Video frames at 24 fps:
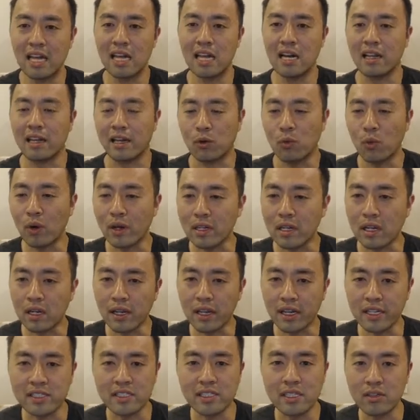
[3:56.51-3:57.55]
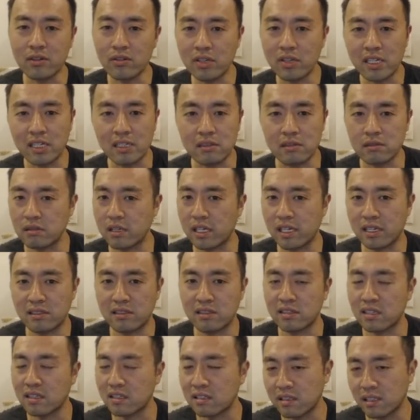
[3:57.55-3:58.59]
Like one click generates like
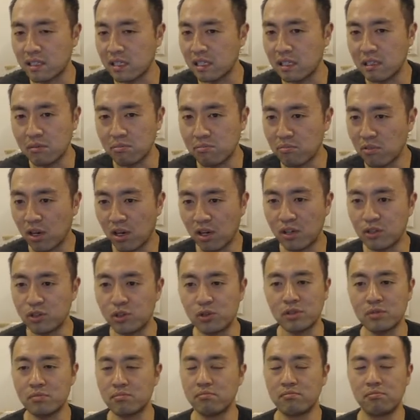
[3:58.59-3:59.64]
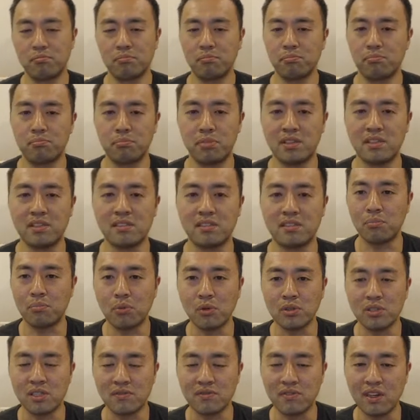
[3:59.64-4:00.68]
60, 100 pieces of
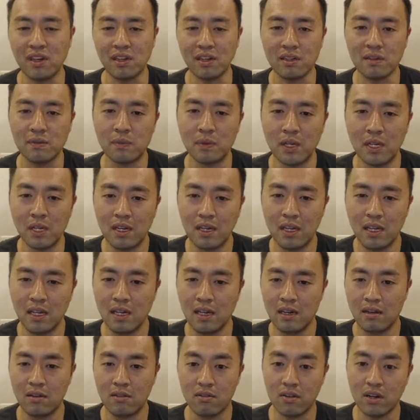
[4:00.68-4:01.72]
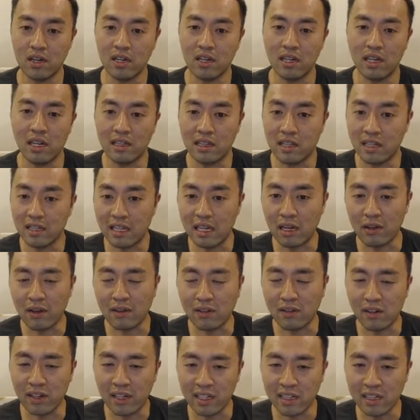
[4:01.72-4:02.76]
of data, right? And then now you have to
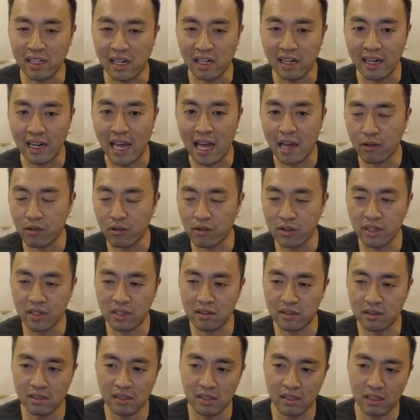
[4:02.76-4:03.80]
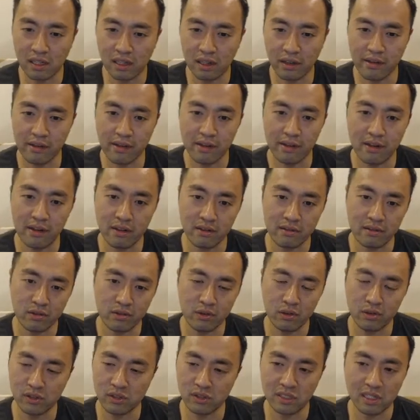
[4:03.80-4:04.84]
look at that in aggregate, and
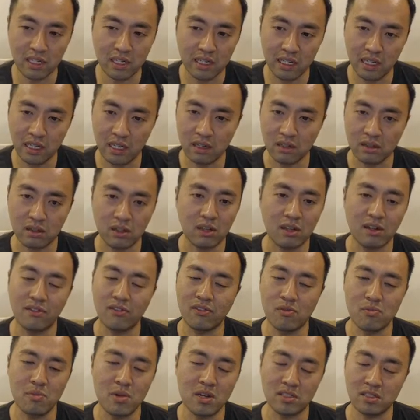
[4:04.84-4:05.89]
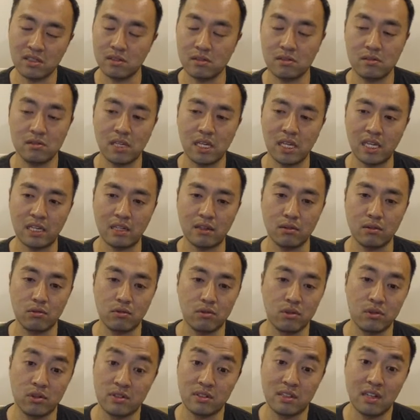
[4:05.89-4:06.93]
you're just going to get a ton of information, and
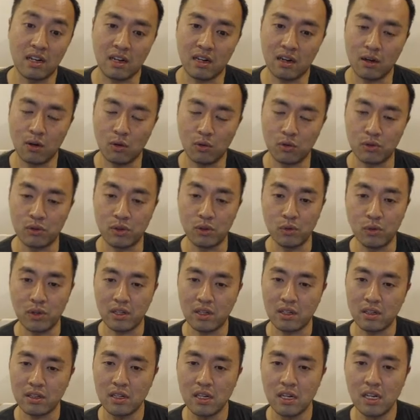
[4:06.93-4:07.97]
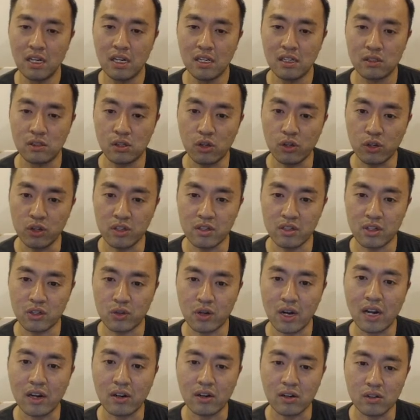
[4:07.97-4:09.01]
you're just not going to know what to do with it. So you need a
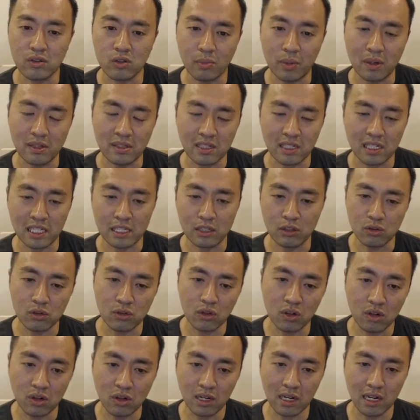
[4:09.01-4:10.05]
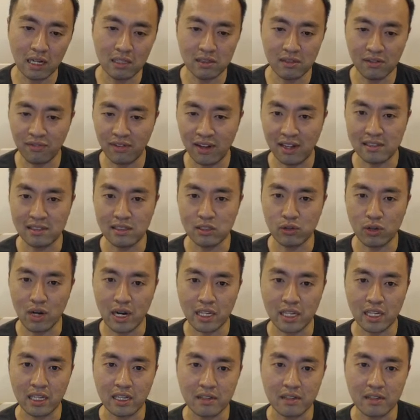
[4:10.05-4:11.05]
tracker to basically do all kinds of fancy tracking.